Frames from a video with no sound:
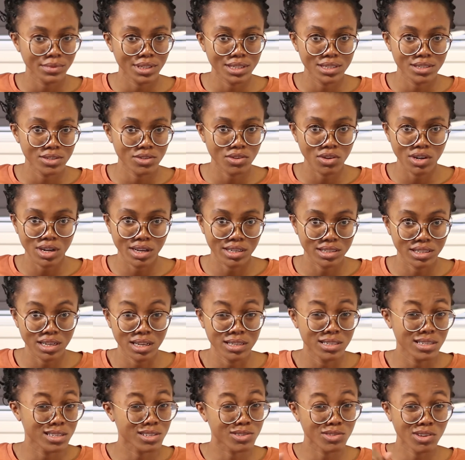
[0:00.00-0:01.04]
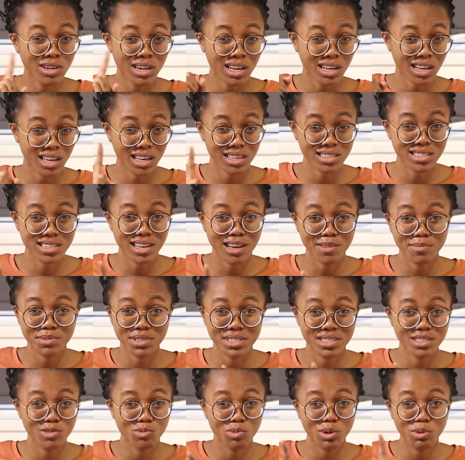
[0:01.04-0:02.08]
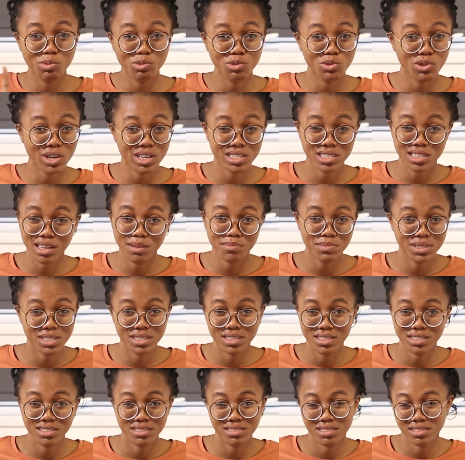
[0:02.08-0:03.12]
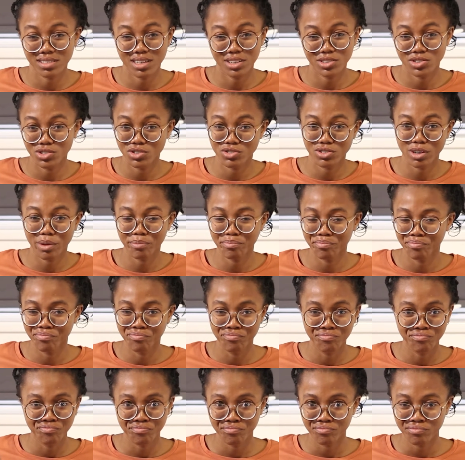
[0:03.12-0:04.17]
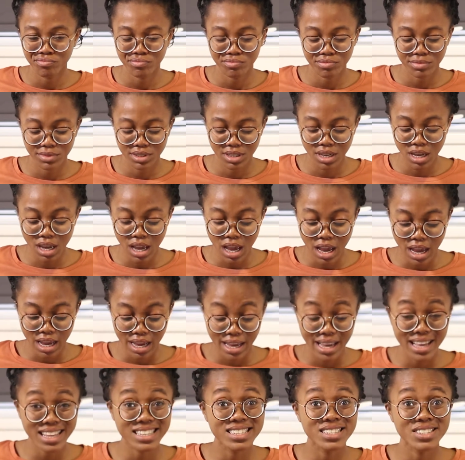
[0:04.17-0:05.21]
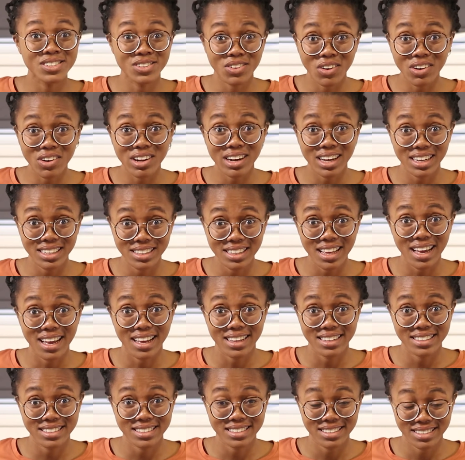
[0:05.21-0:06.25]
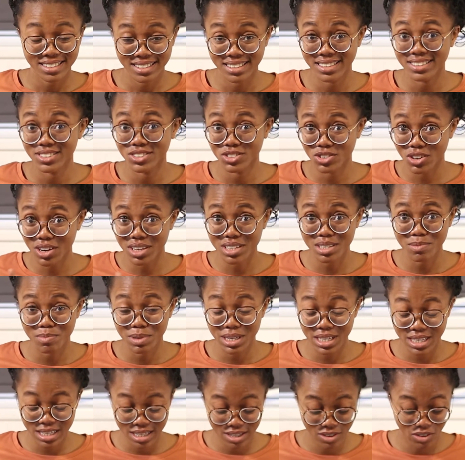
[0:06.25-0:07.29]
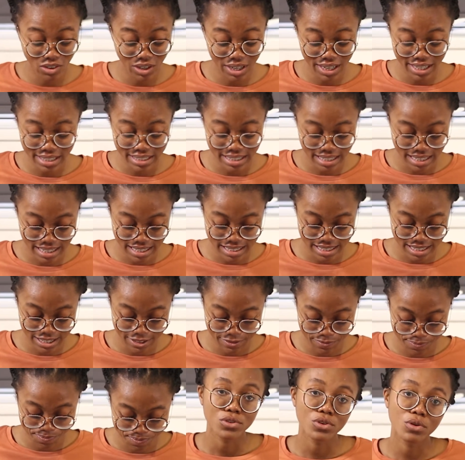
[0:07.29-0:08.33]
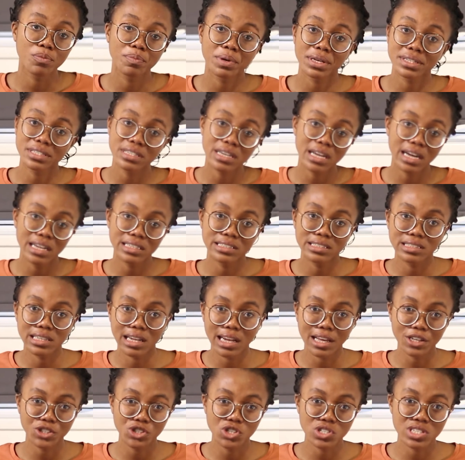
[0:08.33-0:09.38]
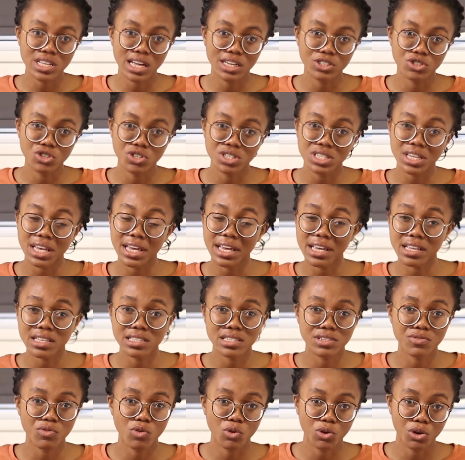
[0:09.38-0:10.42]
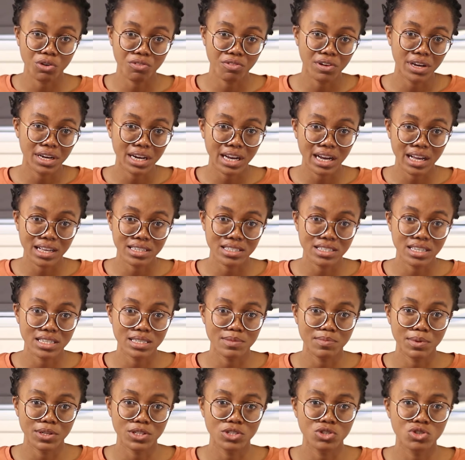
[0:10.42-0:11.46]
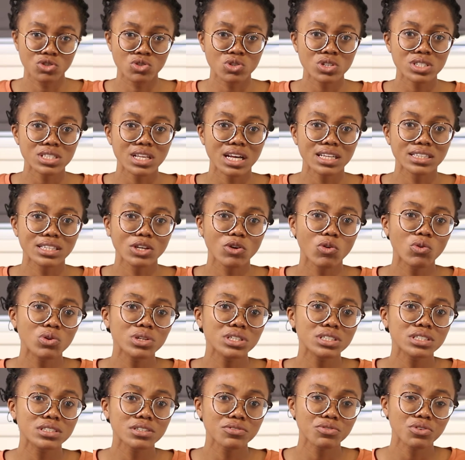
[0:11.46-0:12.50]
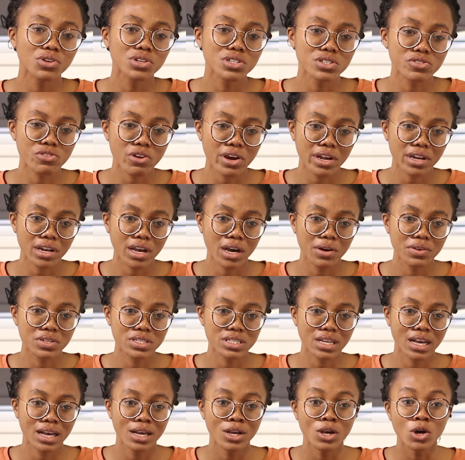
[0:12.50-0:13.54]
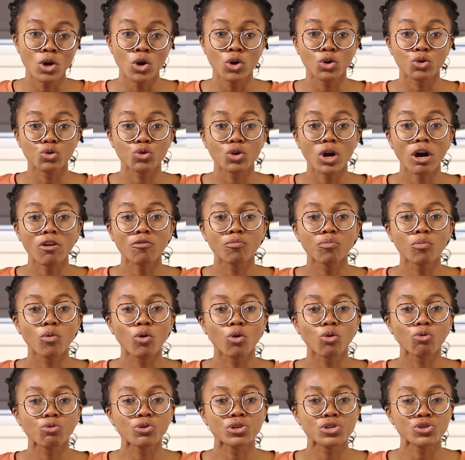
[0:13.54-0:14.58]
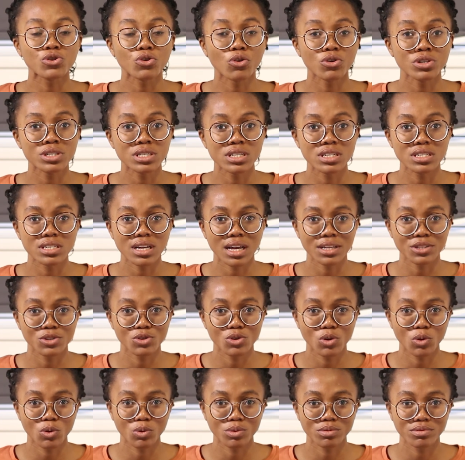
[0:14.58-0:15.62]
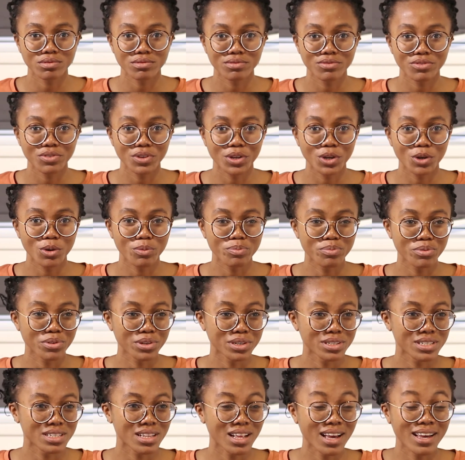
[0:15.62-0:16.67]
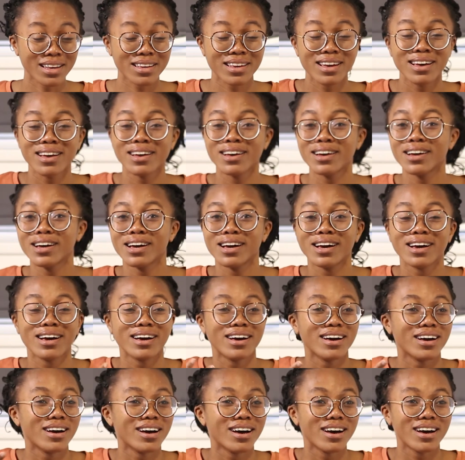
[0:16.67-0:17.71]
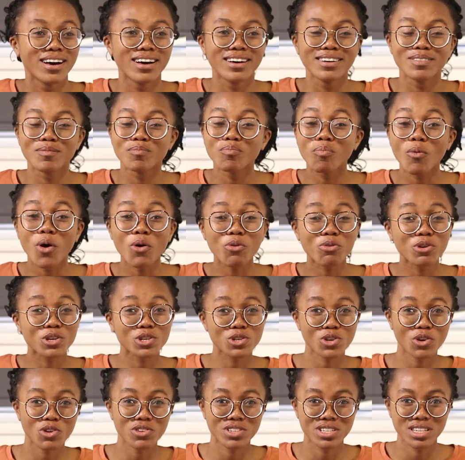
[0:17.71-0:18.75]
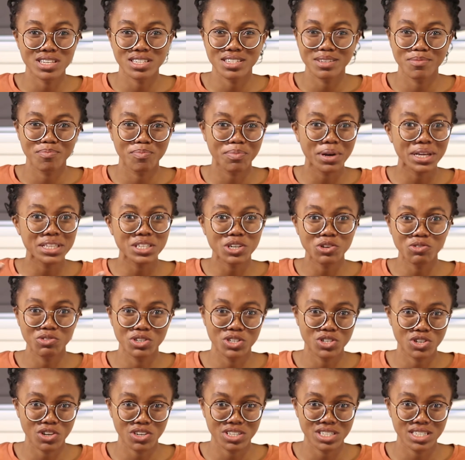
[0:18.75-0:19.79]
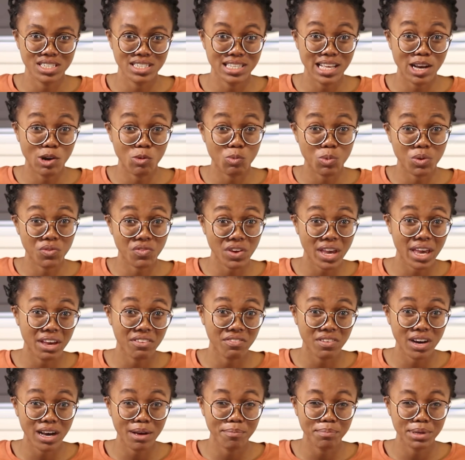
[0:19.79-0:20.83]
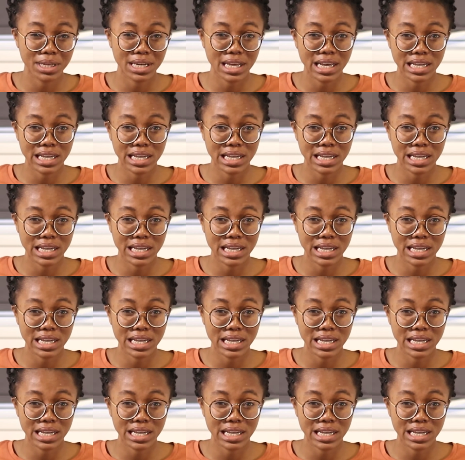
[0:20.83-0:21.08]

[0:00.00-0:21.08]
it's not like that. It's not like exams, the way we do exams in Nigeria. It's not like that. Trust me, it's not like that. So basically, the lectures are just aids for your final assessments. It's just that the only difference right now is that you have more resources at your fingerprints, like more resources, better resources than we've ever been